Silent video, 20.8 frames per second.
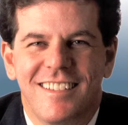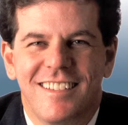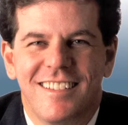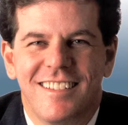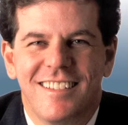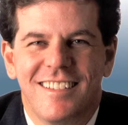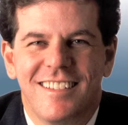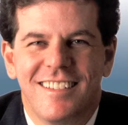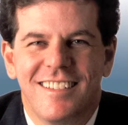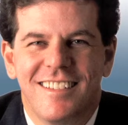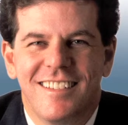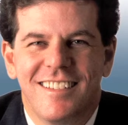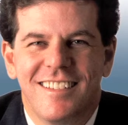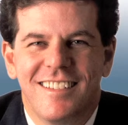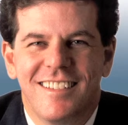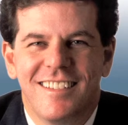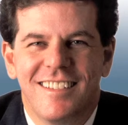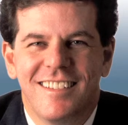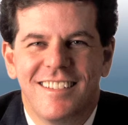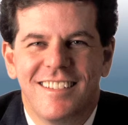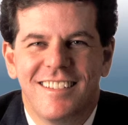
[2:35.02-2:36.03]

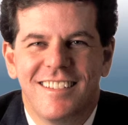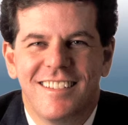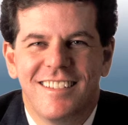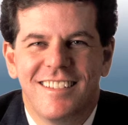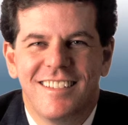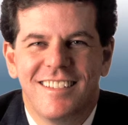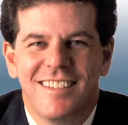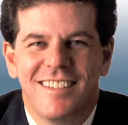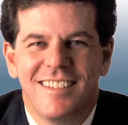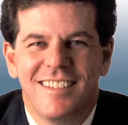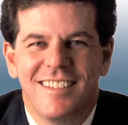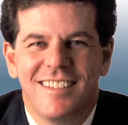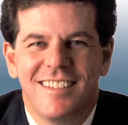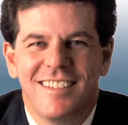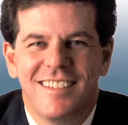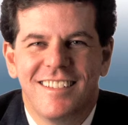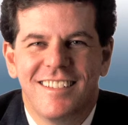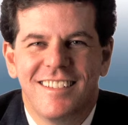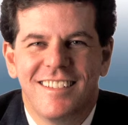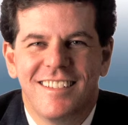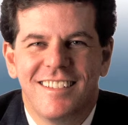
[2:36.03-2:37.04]

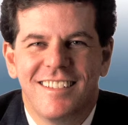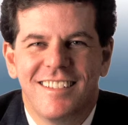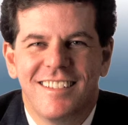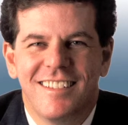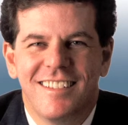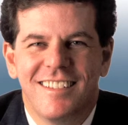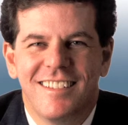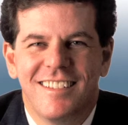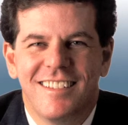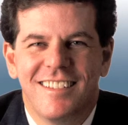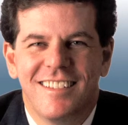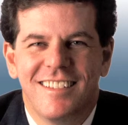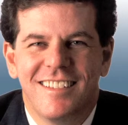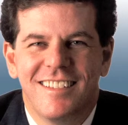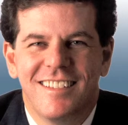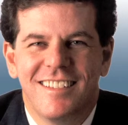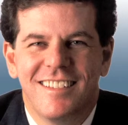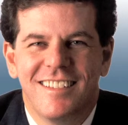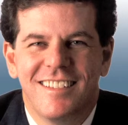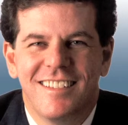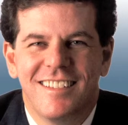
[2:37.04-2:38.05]

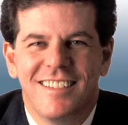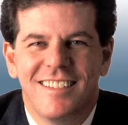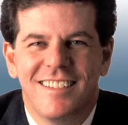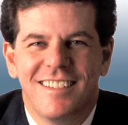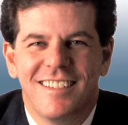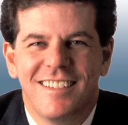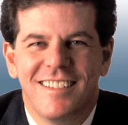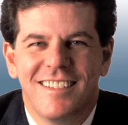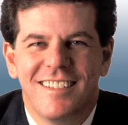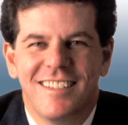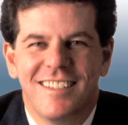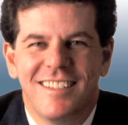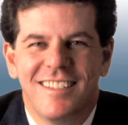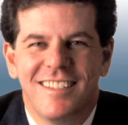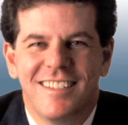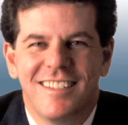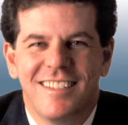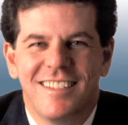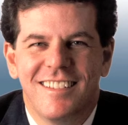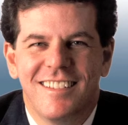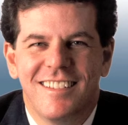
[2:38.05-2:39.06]

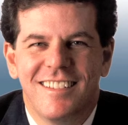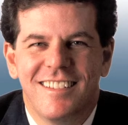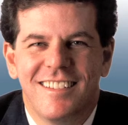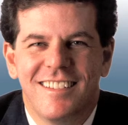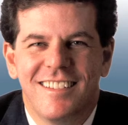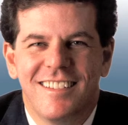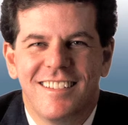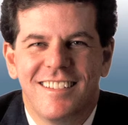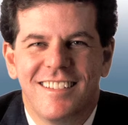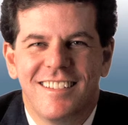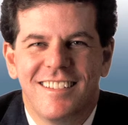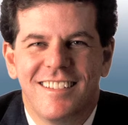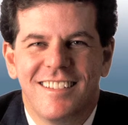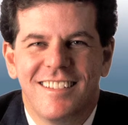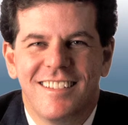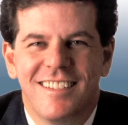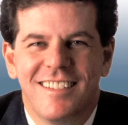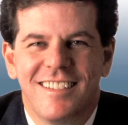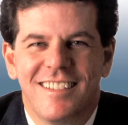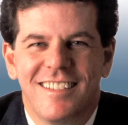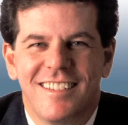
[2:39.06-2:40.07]

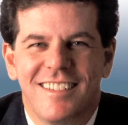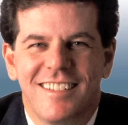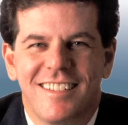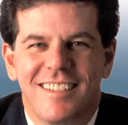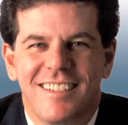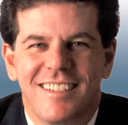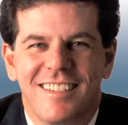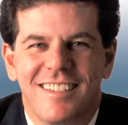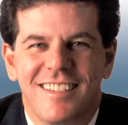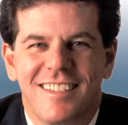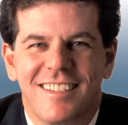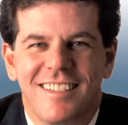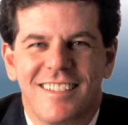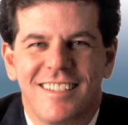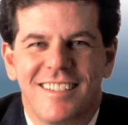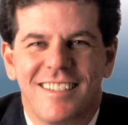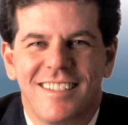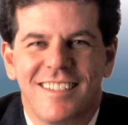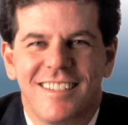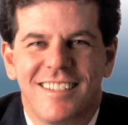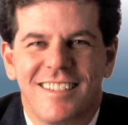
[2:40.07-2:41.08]

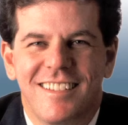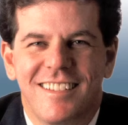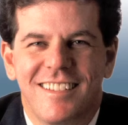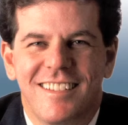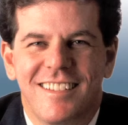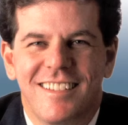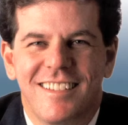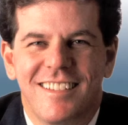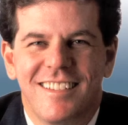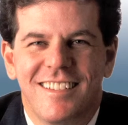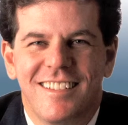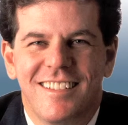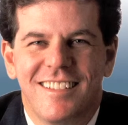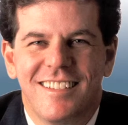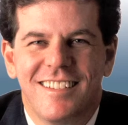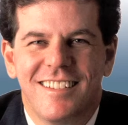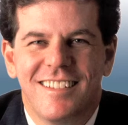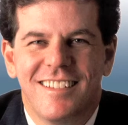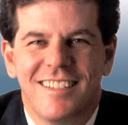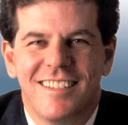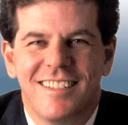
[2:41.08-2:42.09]

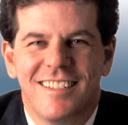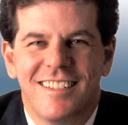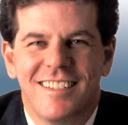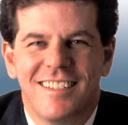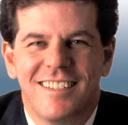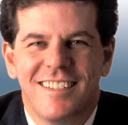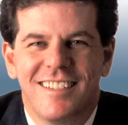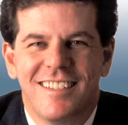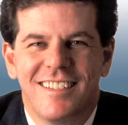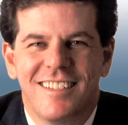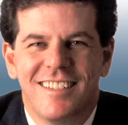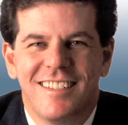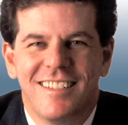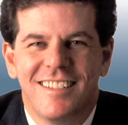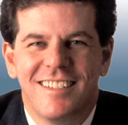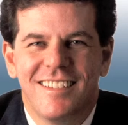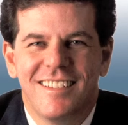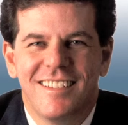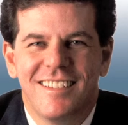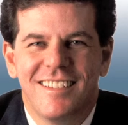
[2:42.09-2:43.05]
No words are spoken by the person on screen.